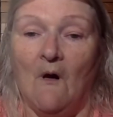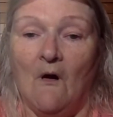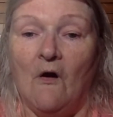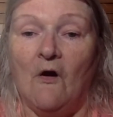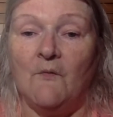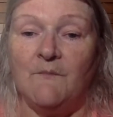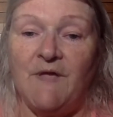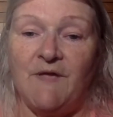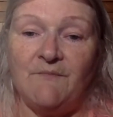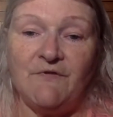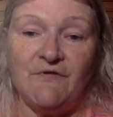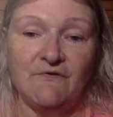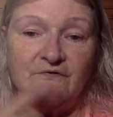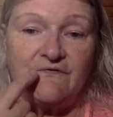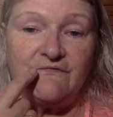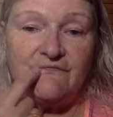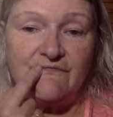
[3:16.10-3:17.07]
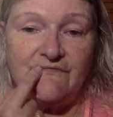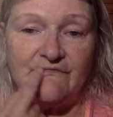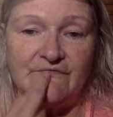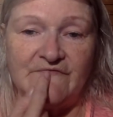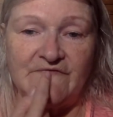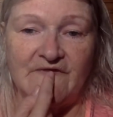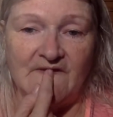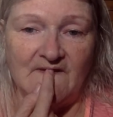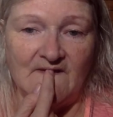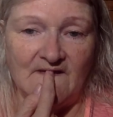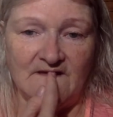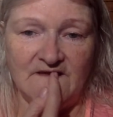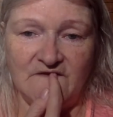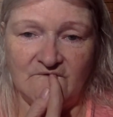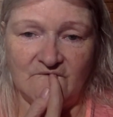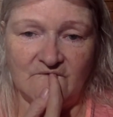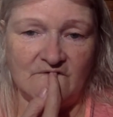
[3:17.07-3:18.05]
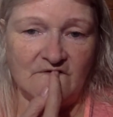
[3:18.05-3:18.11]
Yeah. Or maybe you could just
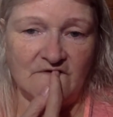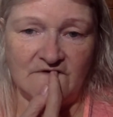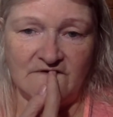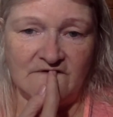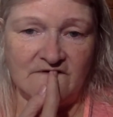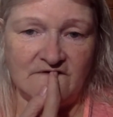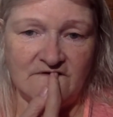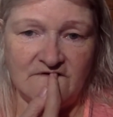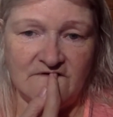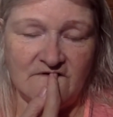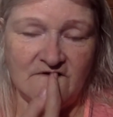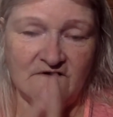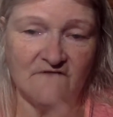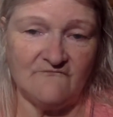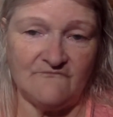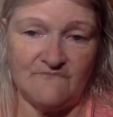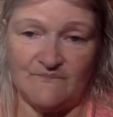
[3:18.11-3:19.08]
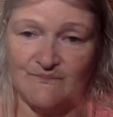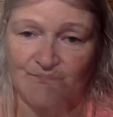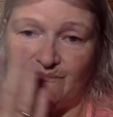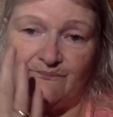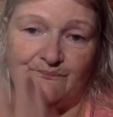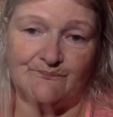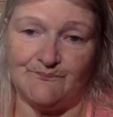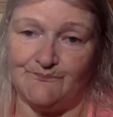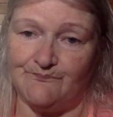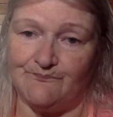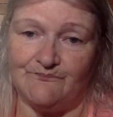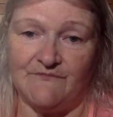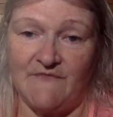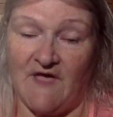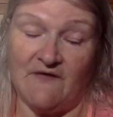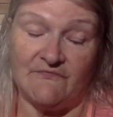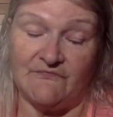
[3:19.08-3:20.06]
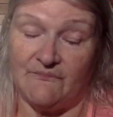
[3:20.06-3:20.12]
leave one in a tooth off.
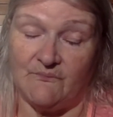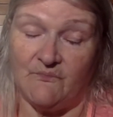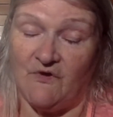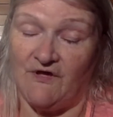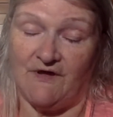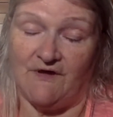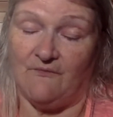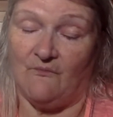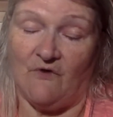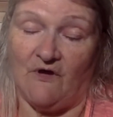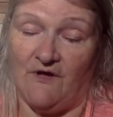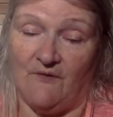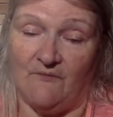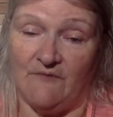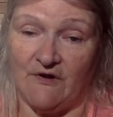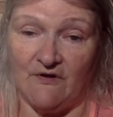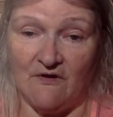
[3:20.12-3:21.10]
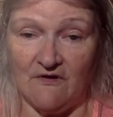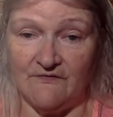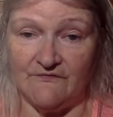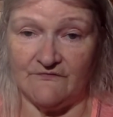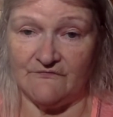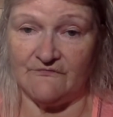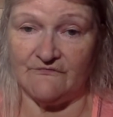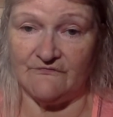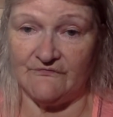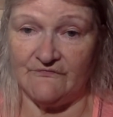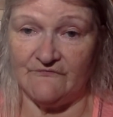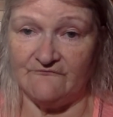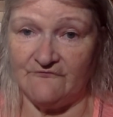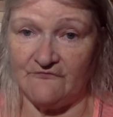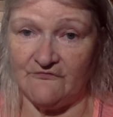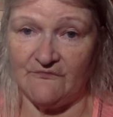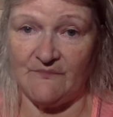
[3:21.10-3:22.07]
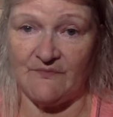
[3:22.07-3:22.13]
That's what, why I went and got gingers in the
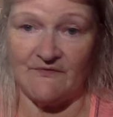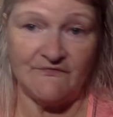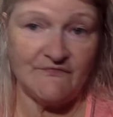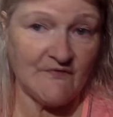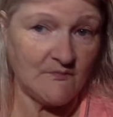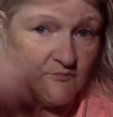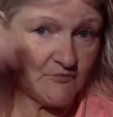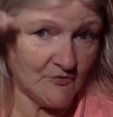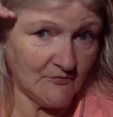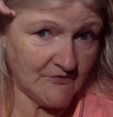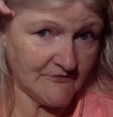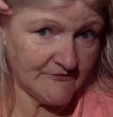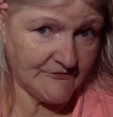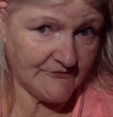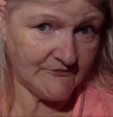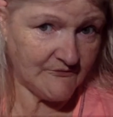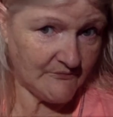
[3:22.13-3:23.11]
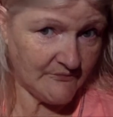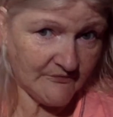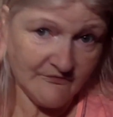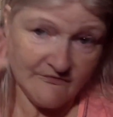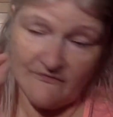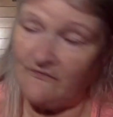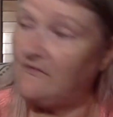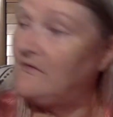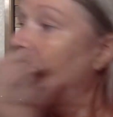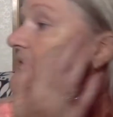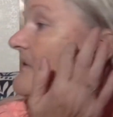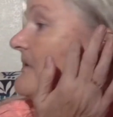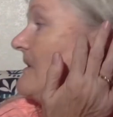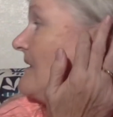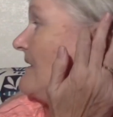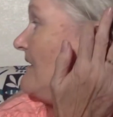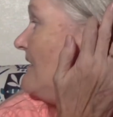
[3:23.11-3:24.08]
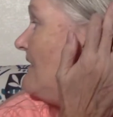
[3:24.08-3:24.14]
first place. I broke a tooth.
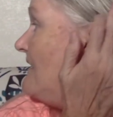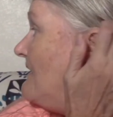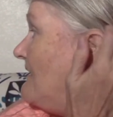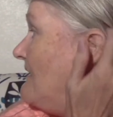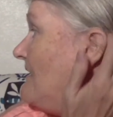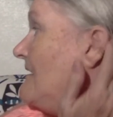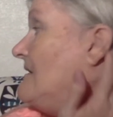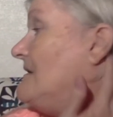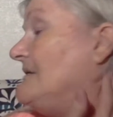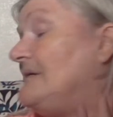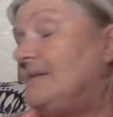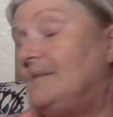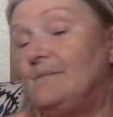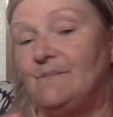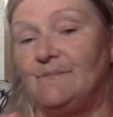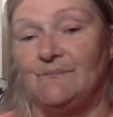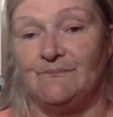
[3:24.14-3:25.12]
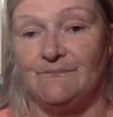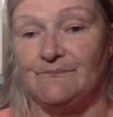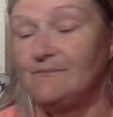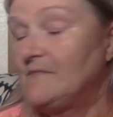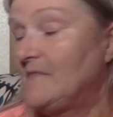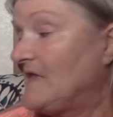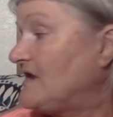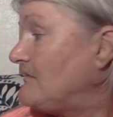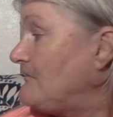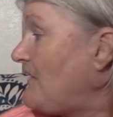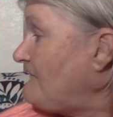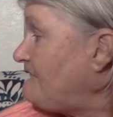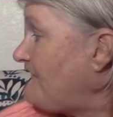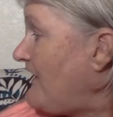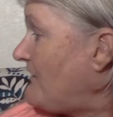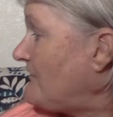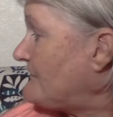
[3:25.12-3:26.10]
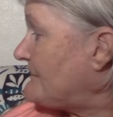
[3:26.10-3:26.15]
Fangs. In my
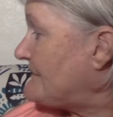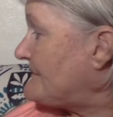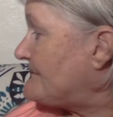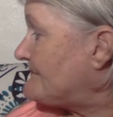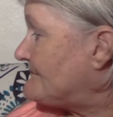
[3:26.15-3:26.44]
fangs.